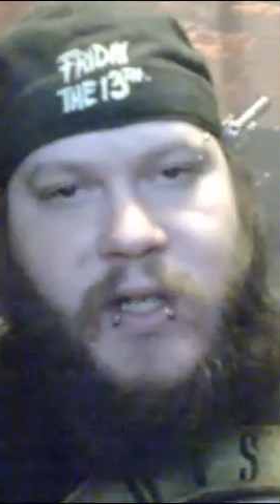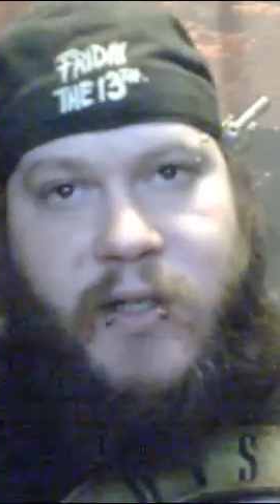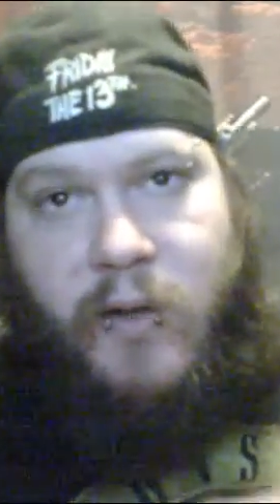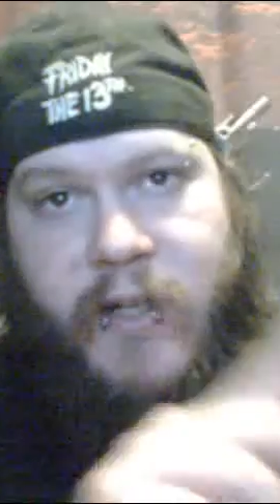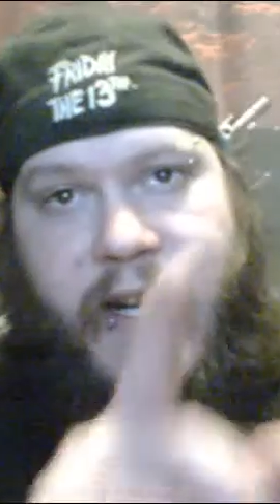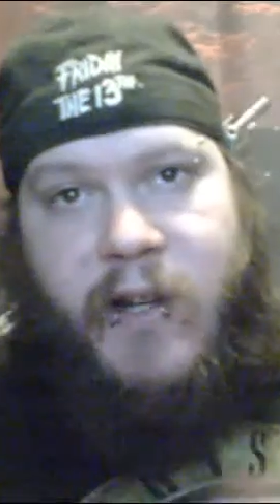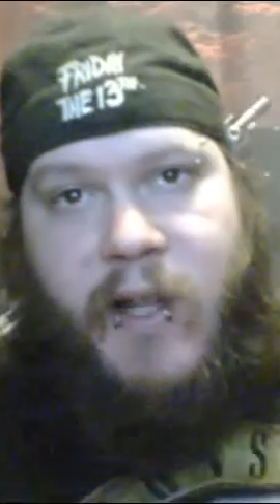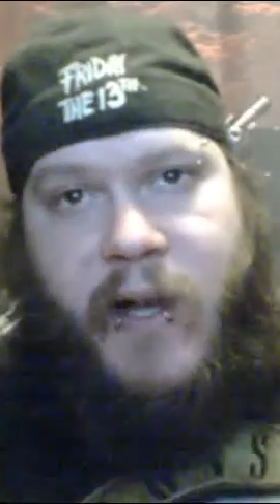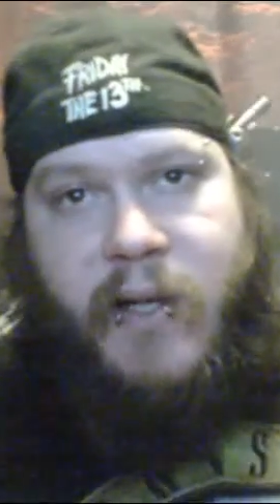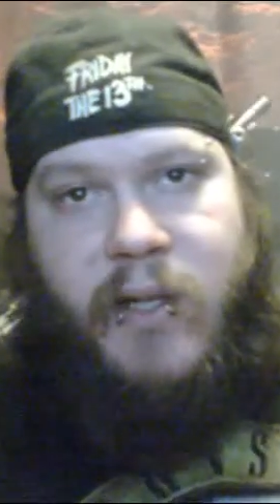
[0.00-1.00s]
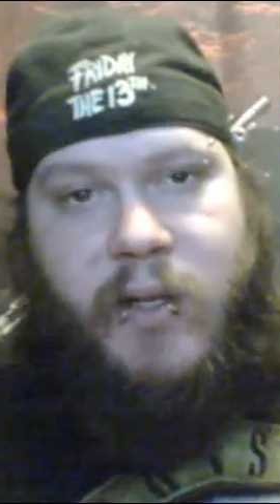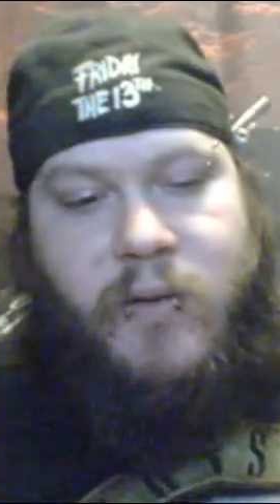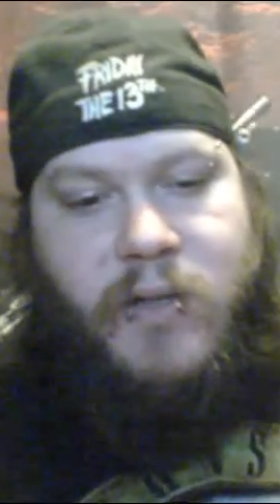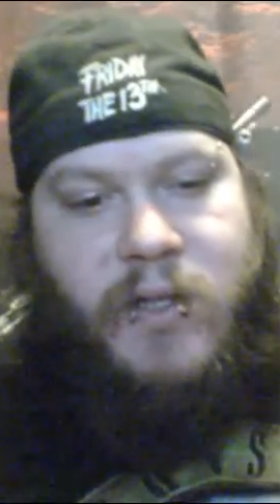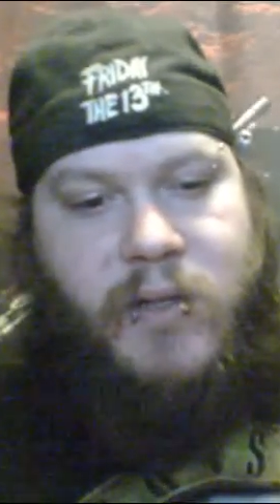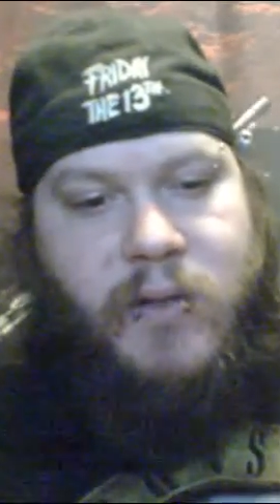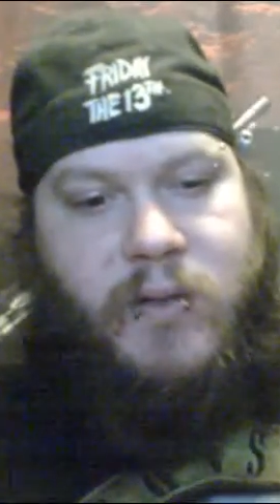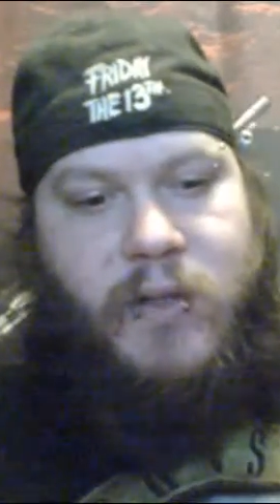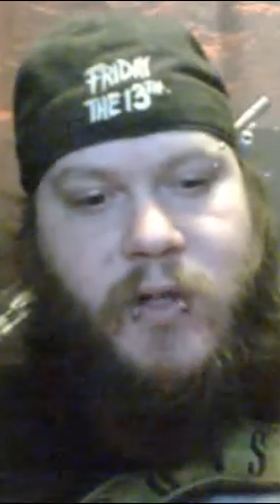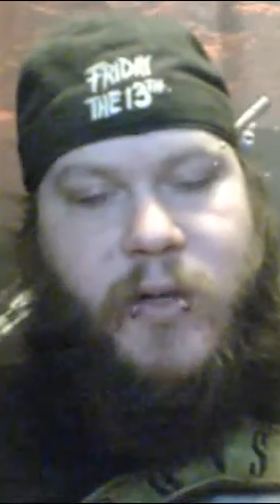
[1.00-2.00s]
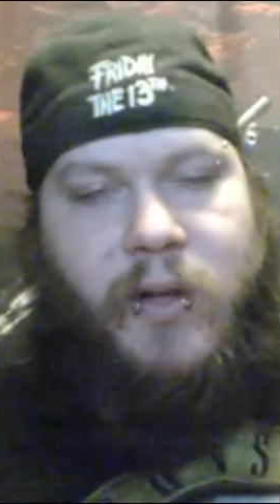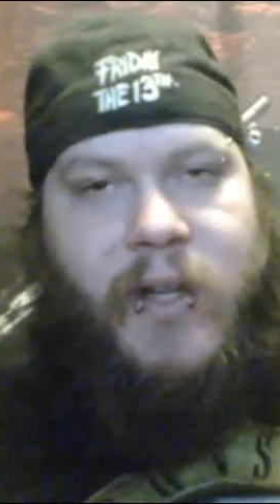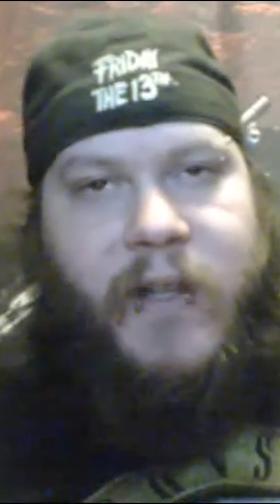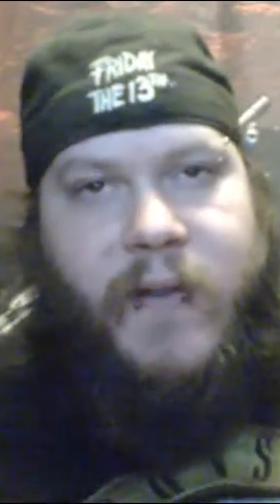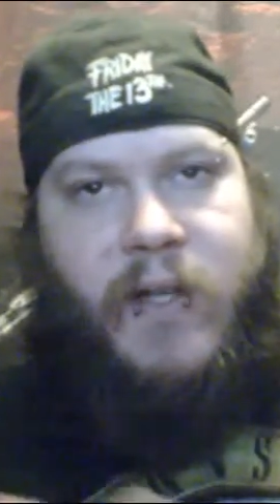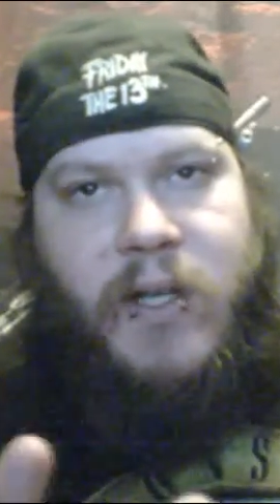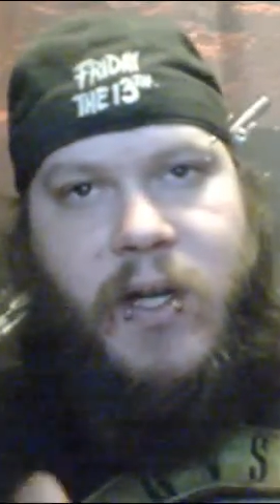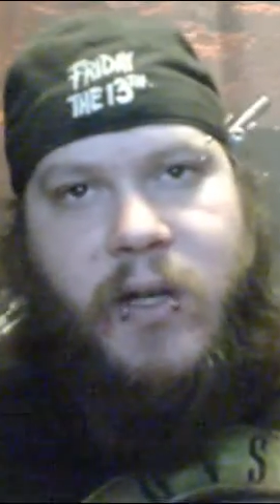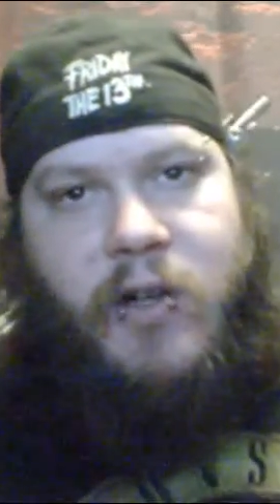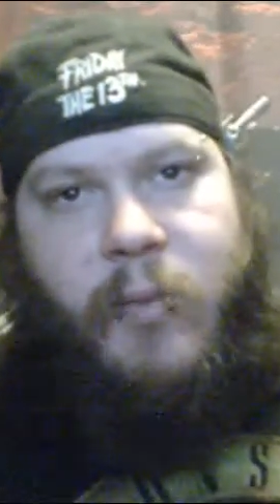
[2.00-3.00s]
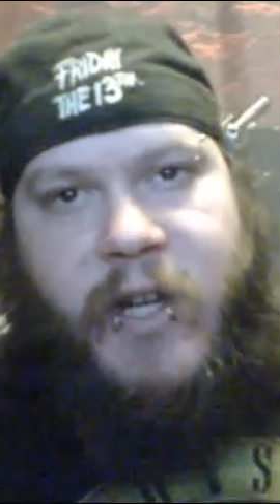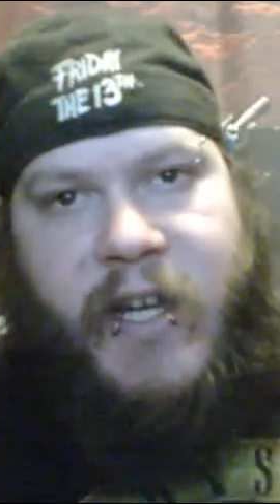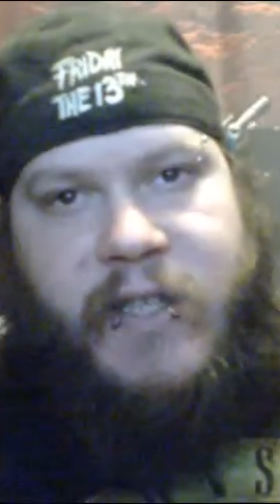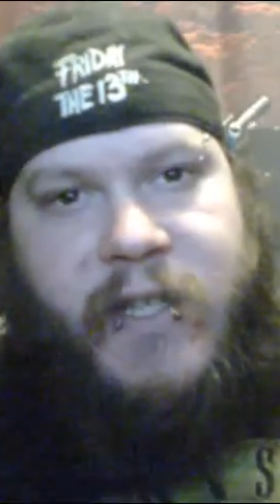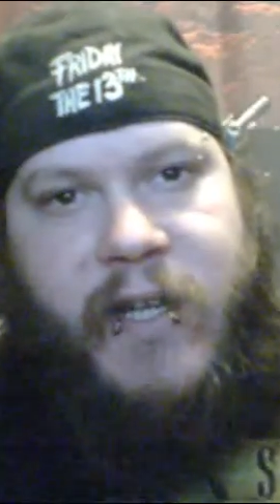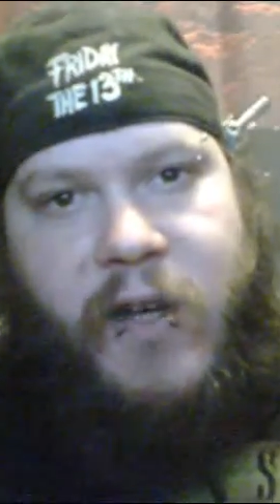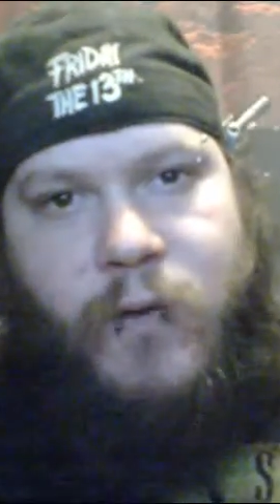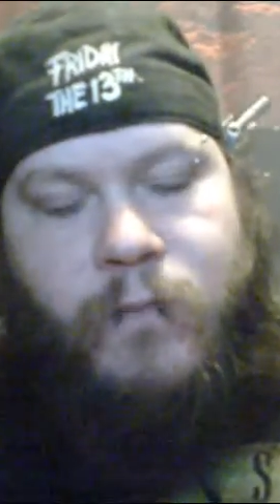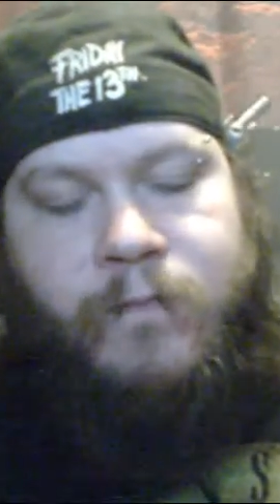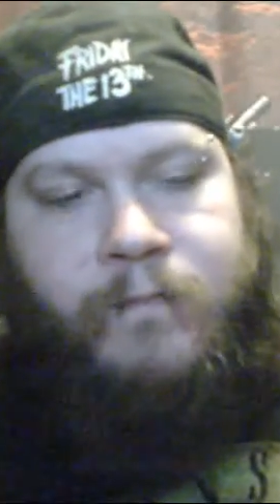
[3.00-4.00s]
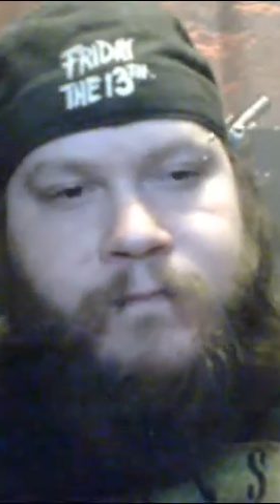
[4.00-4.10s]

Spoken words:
That's called an airlock. It goes, it'll let the carbon dioxide out,